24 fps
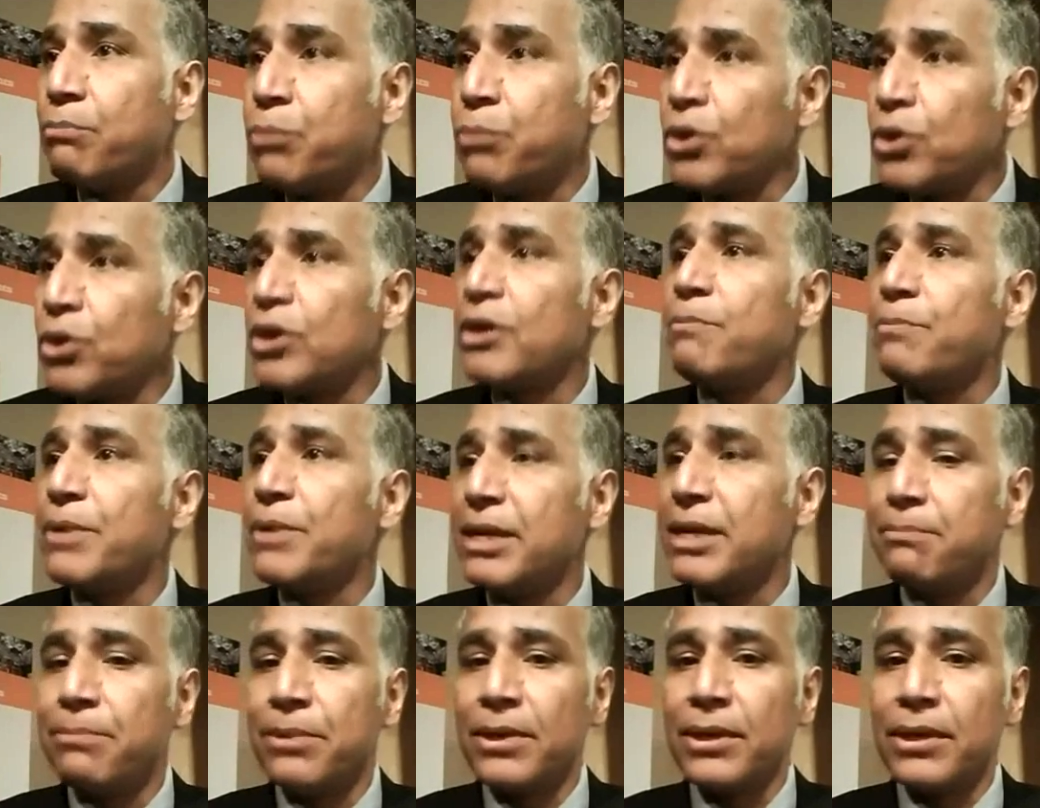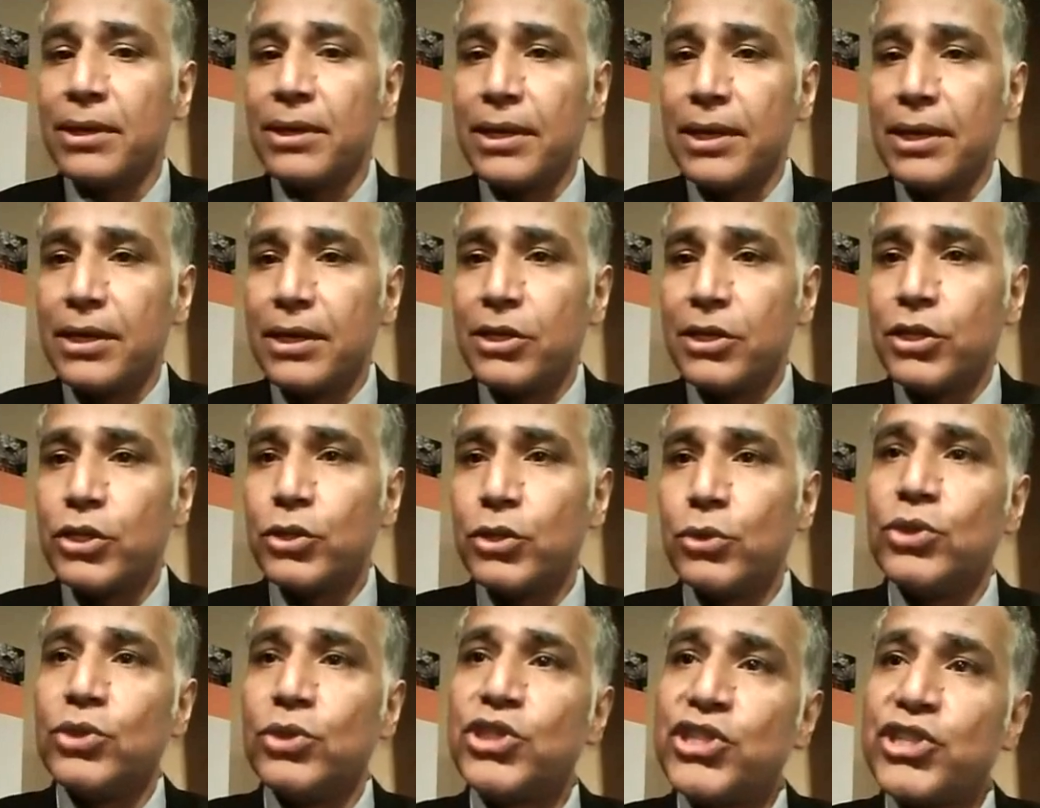poor people
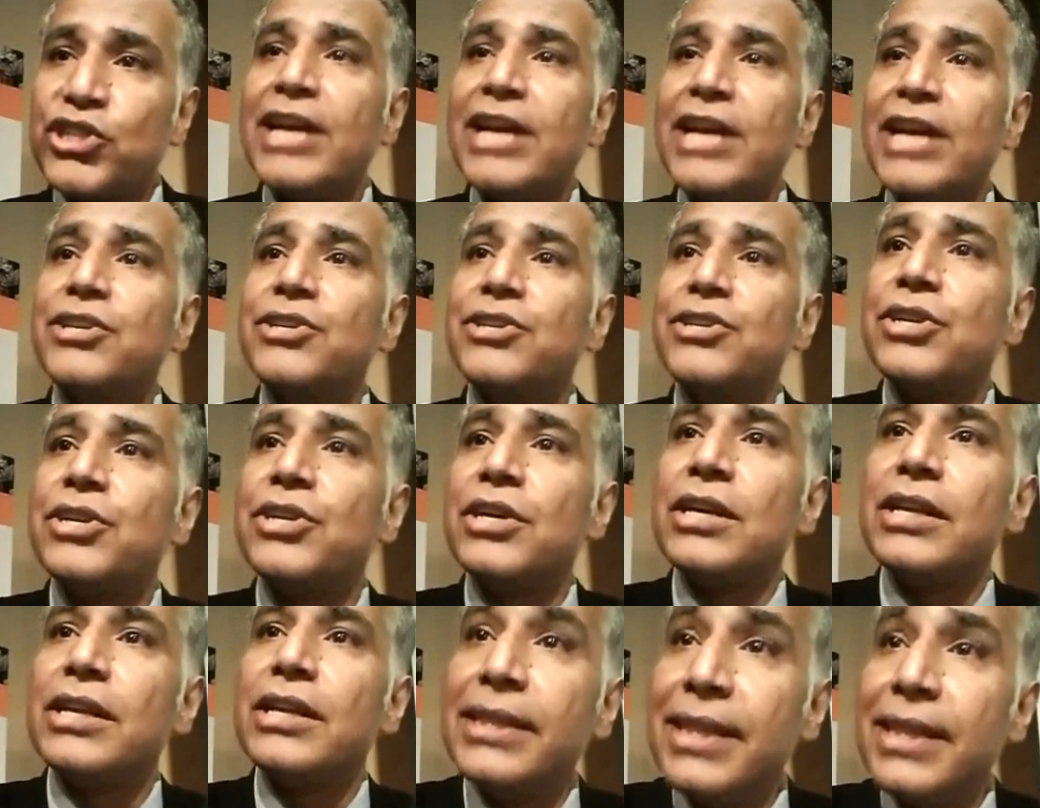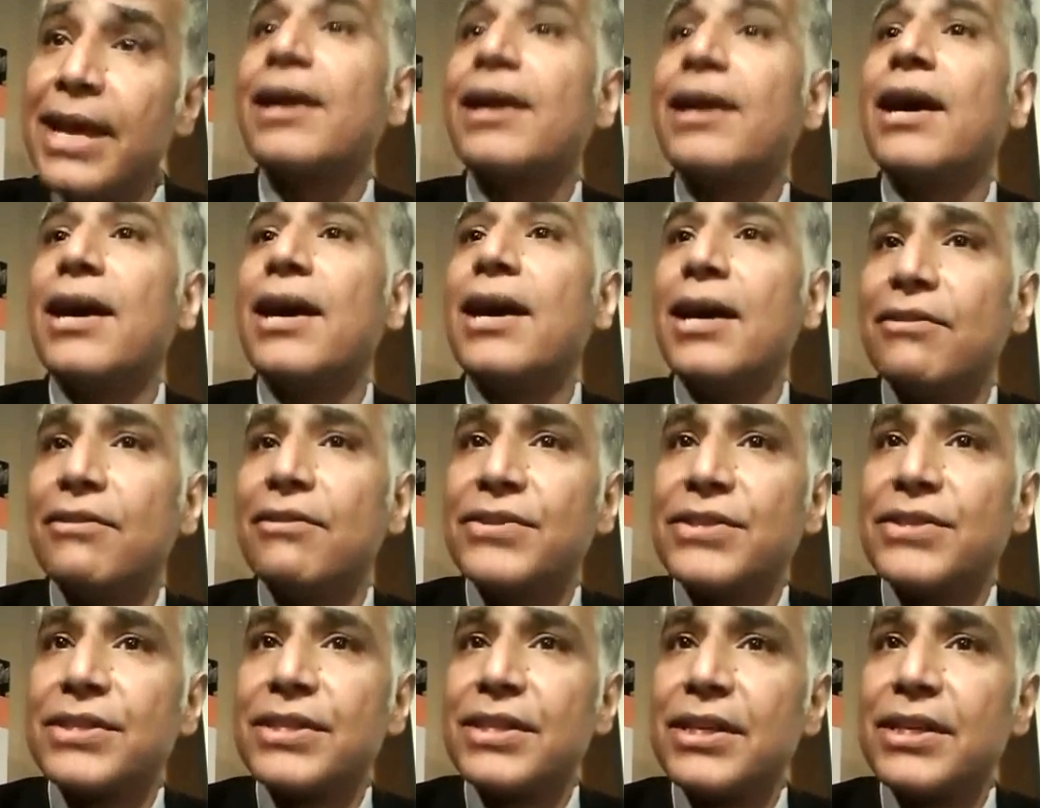to change their
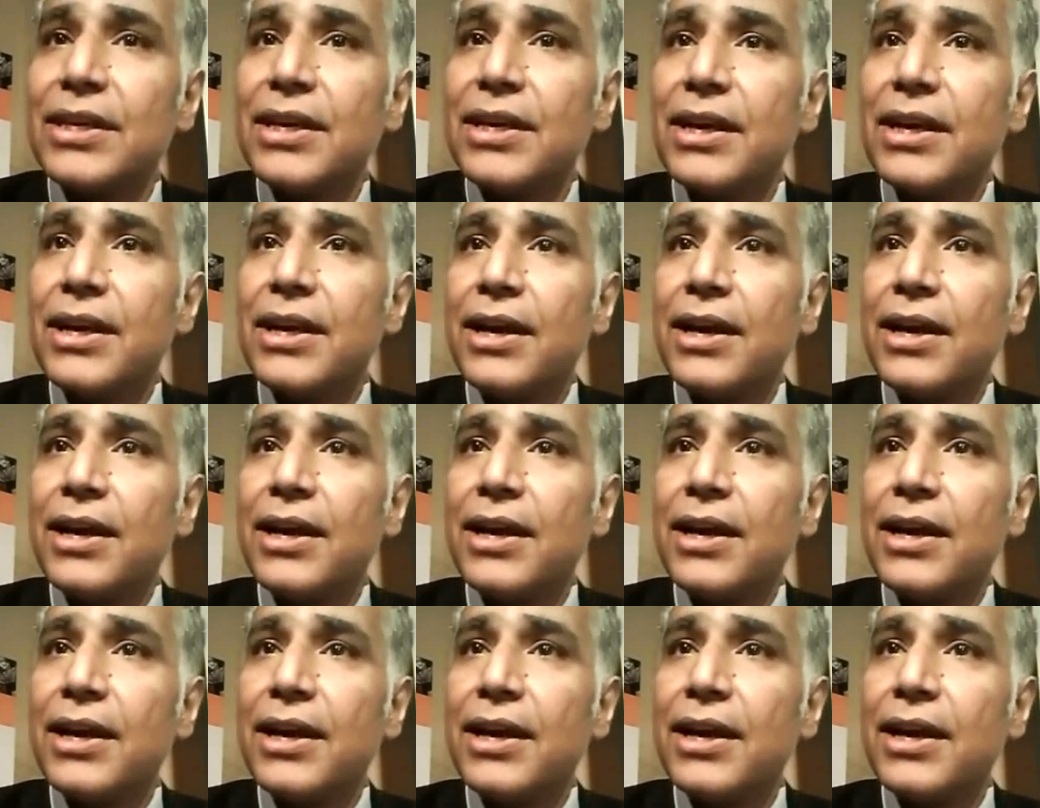lives